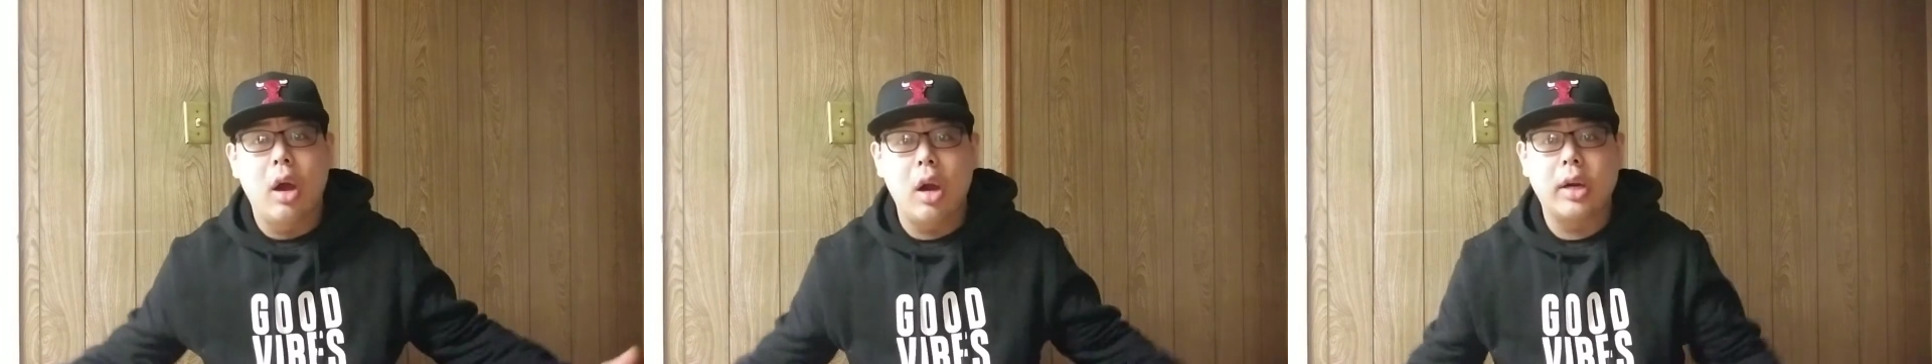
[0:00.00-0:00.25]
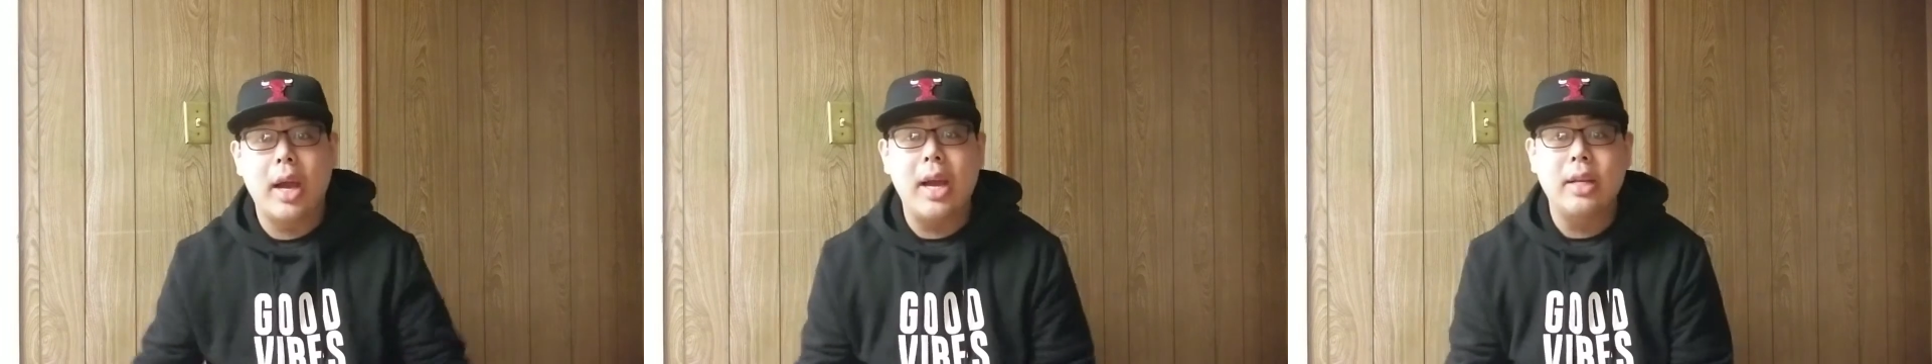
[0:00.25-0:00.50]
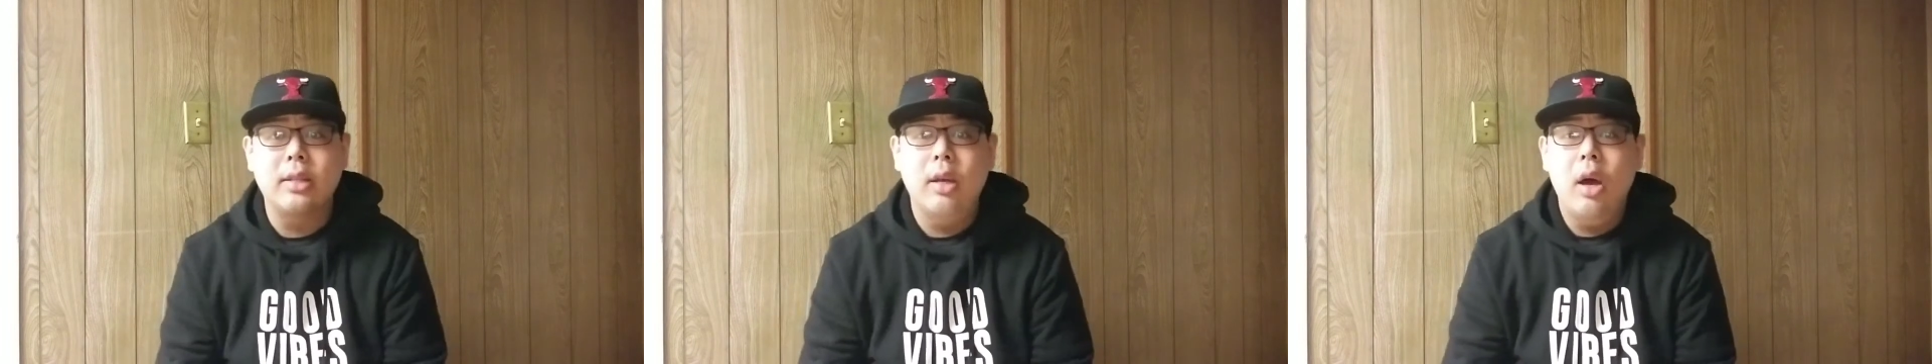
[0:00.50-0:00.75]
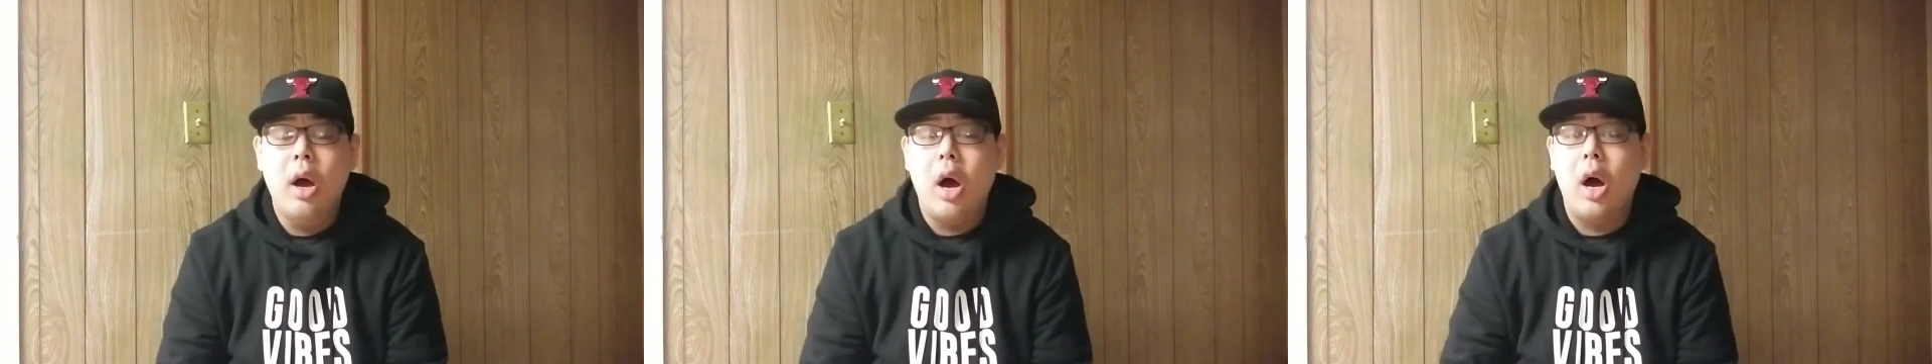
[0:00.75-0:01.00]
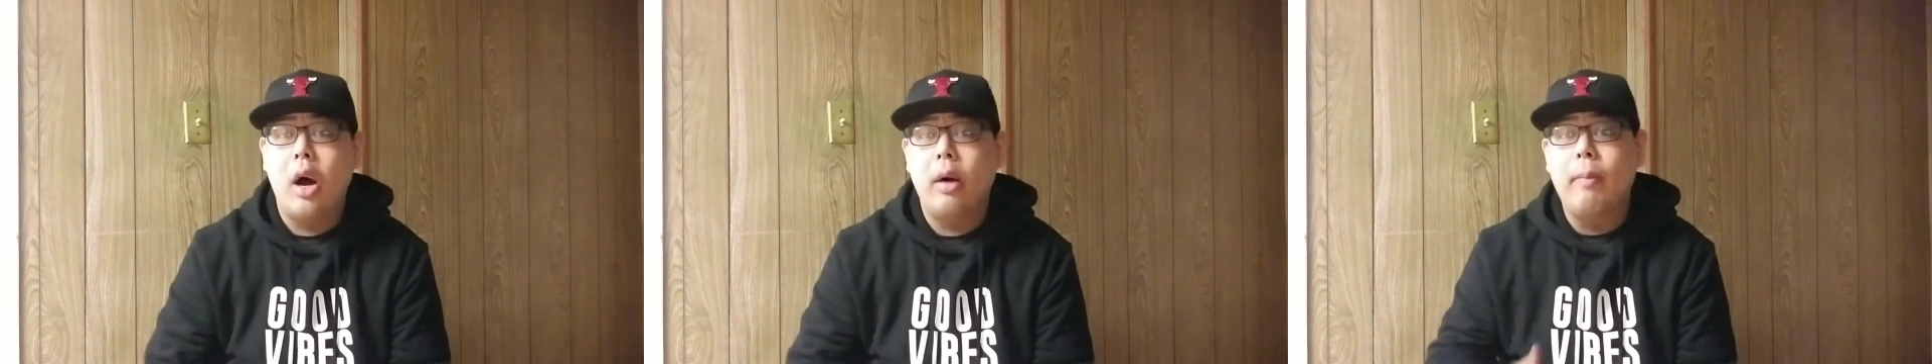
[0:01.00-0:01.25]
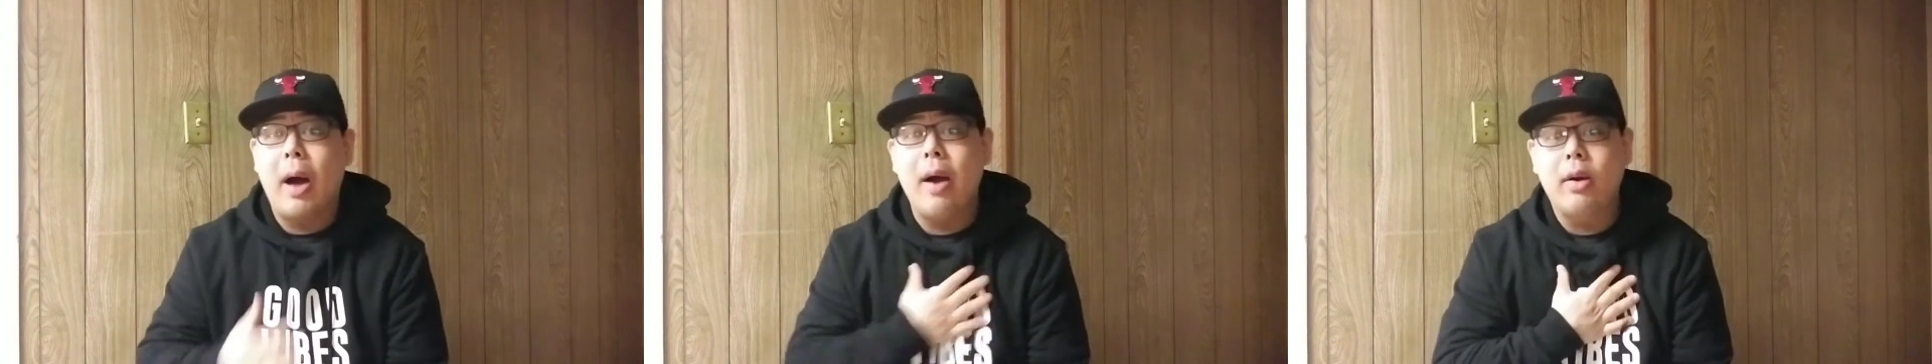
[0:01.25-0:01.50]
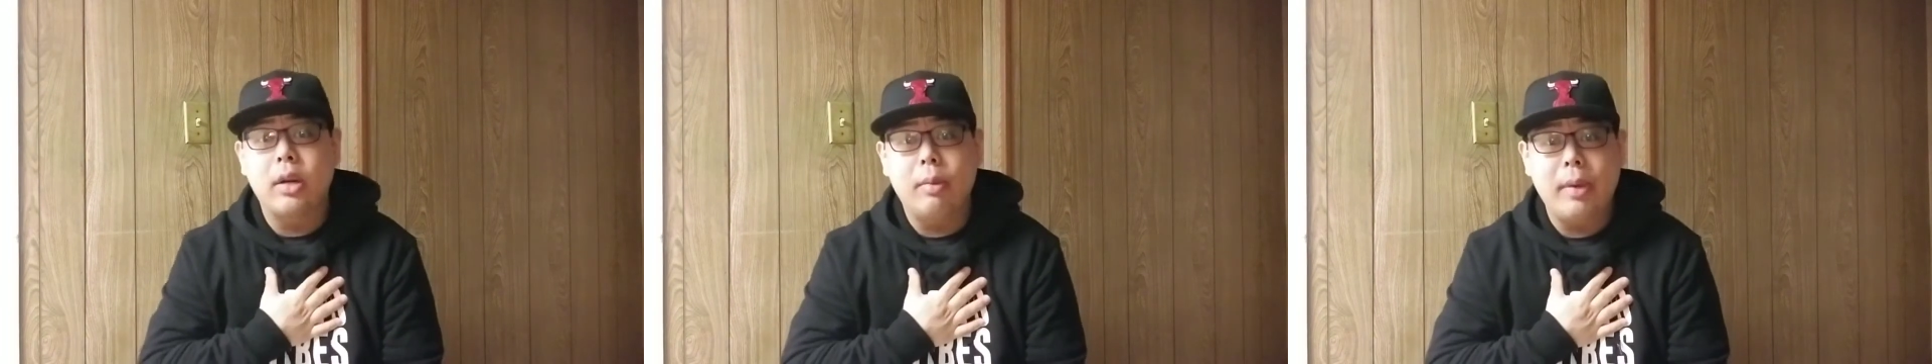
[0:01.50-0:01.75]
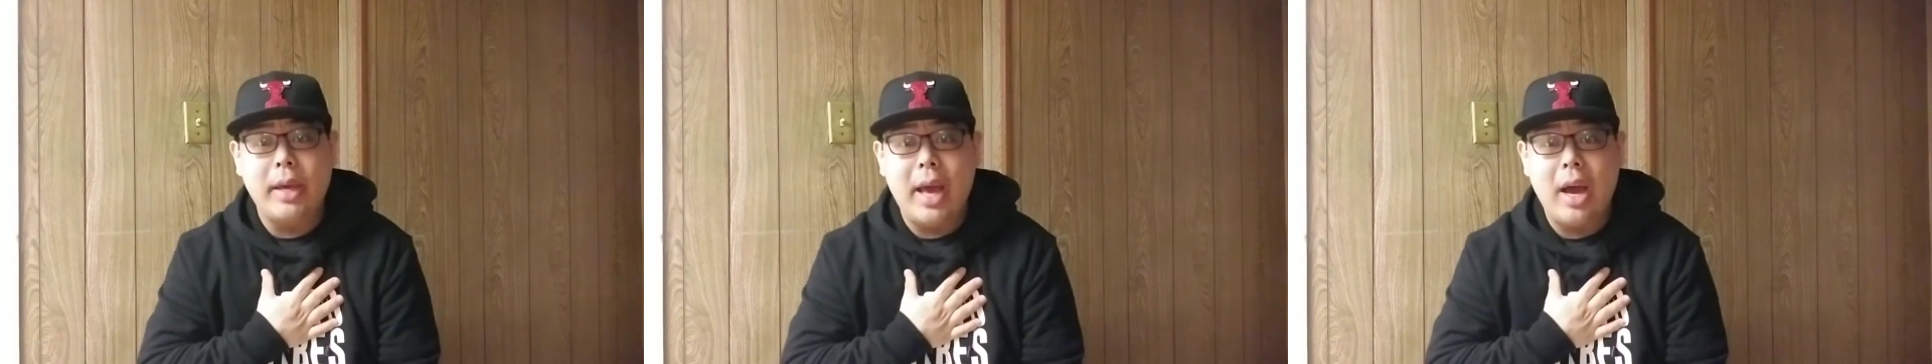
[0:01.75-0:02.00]
All right, guys. Um, I'm going
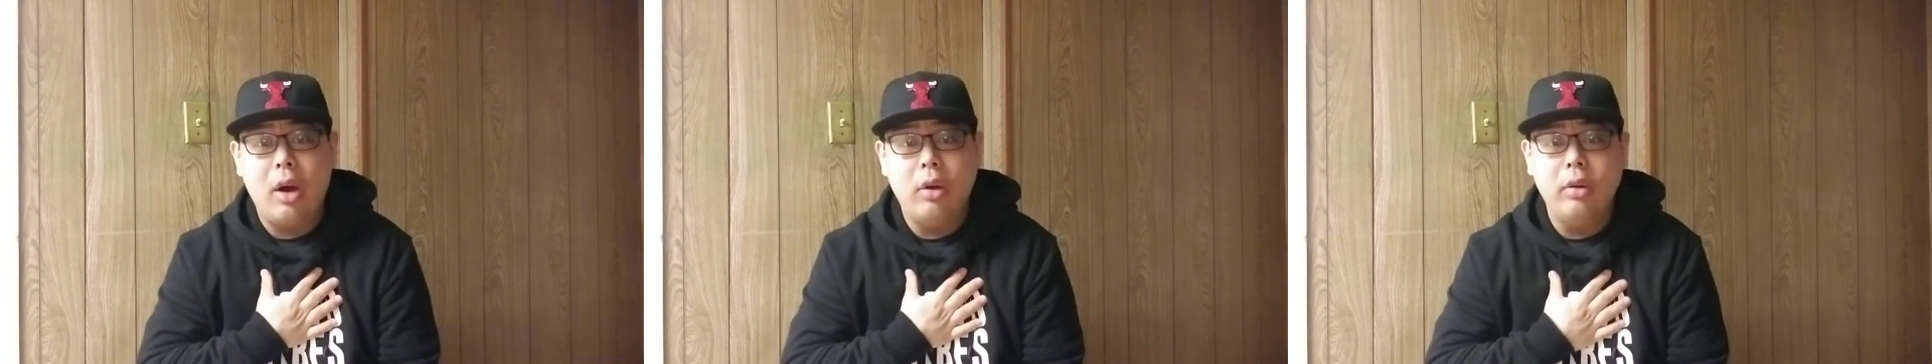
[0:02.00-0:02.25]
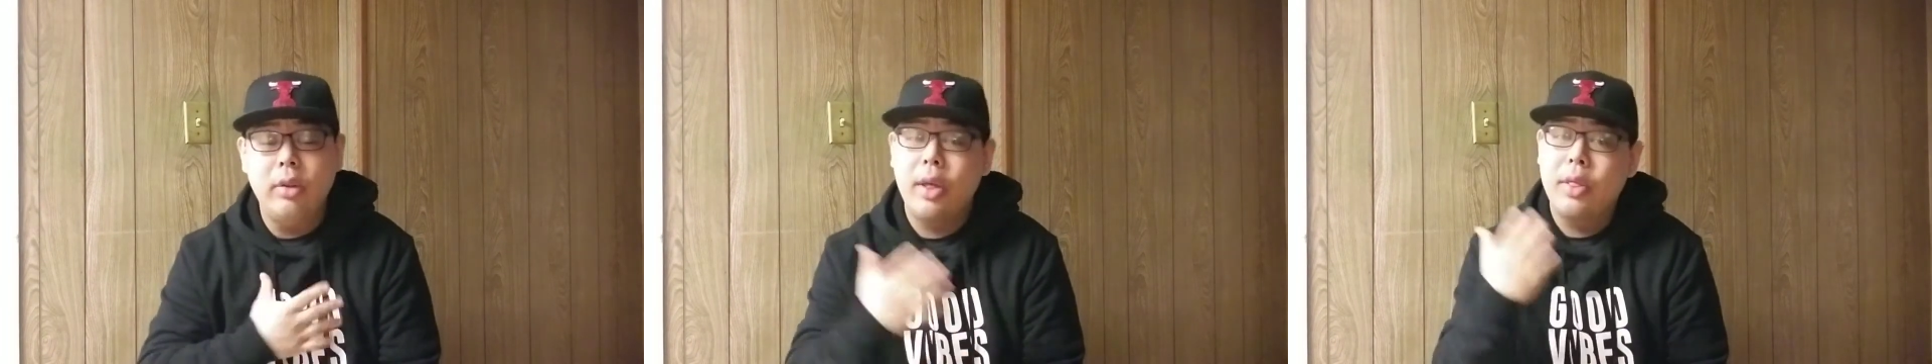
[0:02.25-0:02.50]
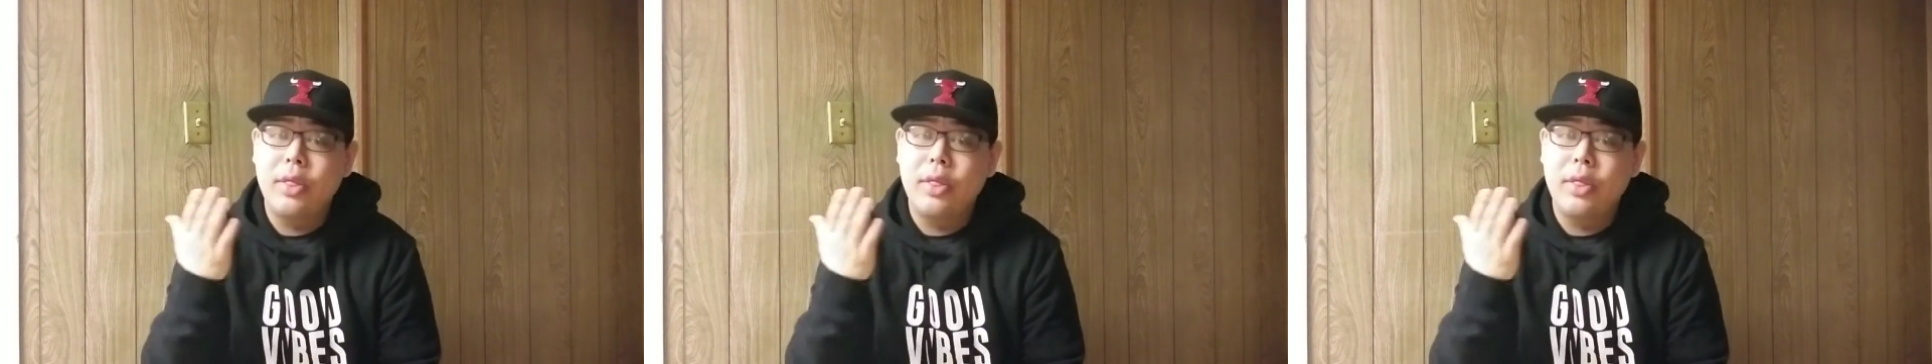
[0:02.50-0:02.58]
to be out.